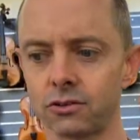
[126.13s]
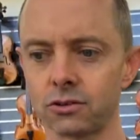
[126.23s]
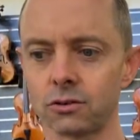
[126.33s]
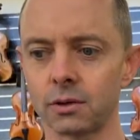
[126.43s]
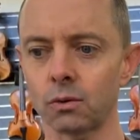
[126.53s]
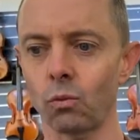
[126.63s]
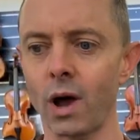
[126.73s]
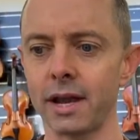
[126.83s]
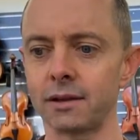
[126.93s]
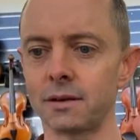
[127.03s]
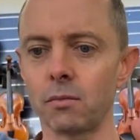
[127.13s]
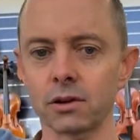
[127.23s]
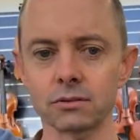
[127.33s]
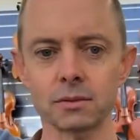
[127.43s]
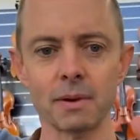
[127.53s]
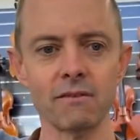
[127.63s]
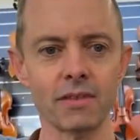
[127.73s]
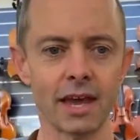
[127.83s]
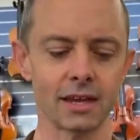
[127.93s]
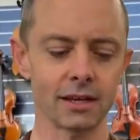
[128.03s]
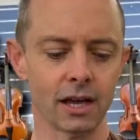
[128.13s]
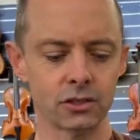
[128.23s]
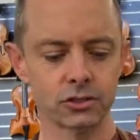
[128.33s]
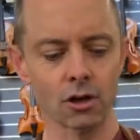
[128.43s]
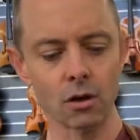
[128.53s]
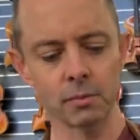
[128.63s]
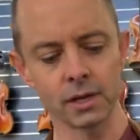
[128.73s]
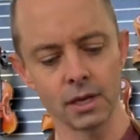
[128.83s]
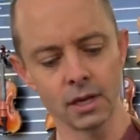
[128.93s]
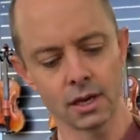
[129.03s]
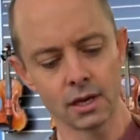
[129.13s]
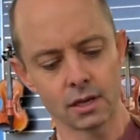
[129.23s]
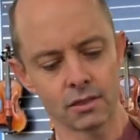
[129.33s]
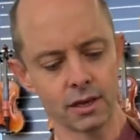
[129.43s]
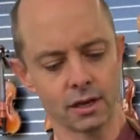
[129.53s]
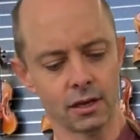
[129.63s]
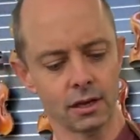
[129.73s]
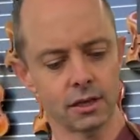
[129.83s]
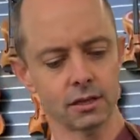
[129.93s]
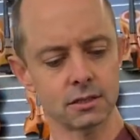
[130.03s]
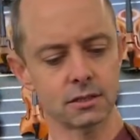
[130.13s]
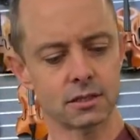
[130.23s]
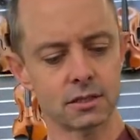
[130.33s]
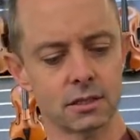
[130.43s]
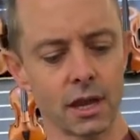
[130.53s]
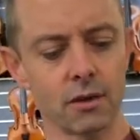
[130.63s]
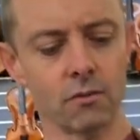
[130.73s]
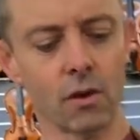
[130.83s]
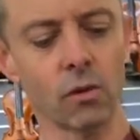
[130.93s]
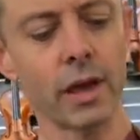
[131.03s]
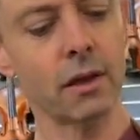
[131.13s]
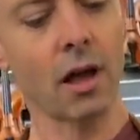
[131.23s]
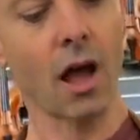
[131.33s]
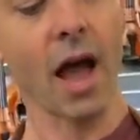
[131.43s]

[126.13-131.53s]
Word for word: 2 and 1 and models above that in our shop. The same, like, I